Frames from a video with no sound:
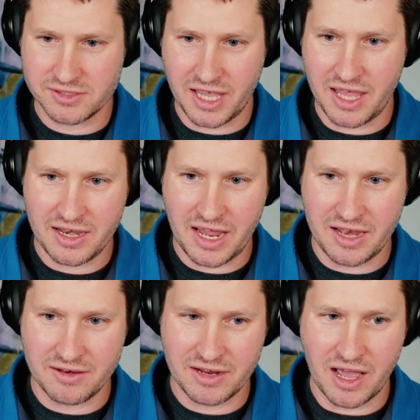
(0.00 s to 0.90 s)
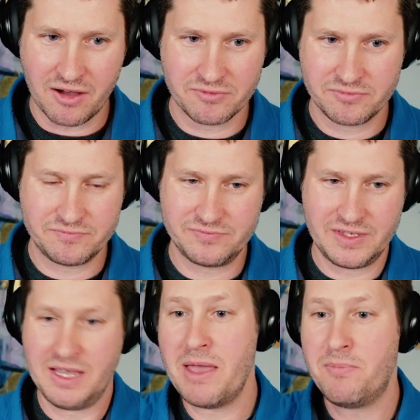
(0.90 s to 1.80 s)
And
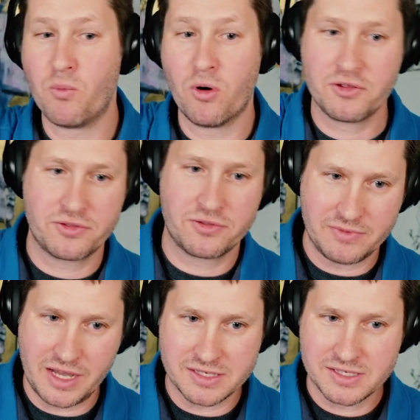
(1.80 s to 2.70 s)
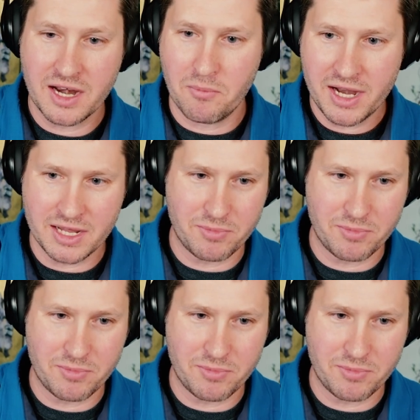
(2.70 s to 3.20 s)
it may be worth a ton of money,